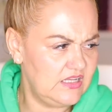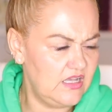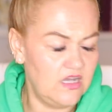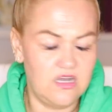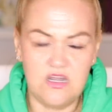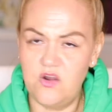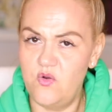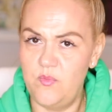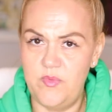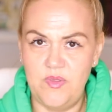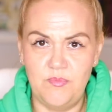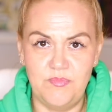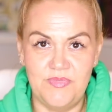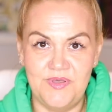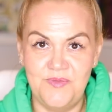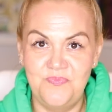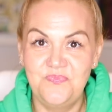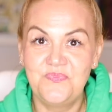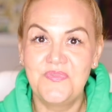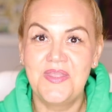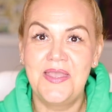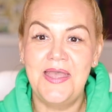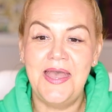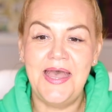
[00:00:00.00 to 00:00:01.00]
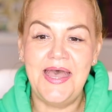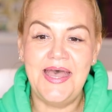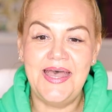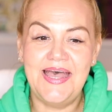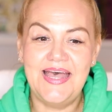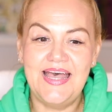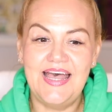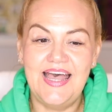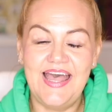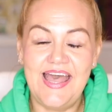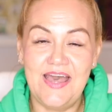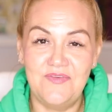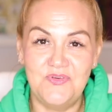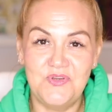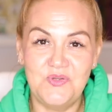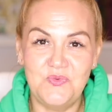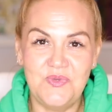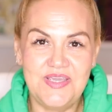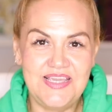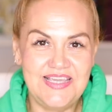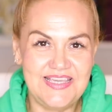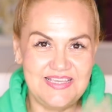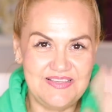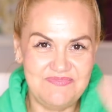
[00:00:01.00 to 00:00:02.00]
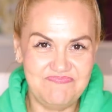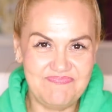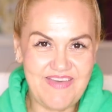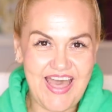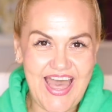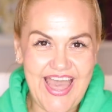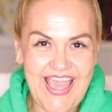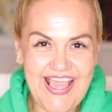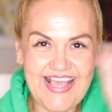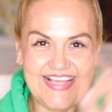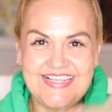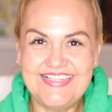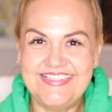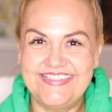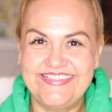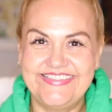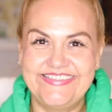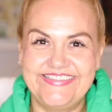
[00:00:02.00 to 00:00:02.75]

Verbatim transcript: I can't remember. Uh, have a good week. Bye.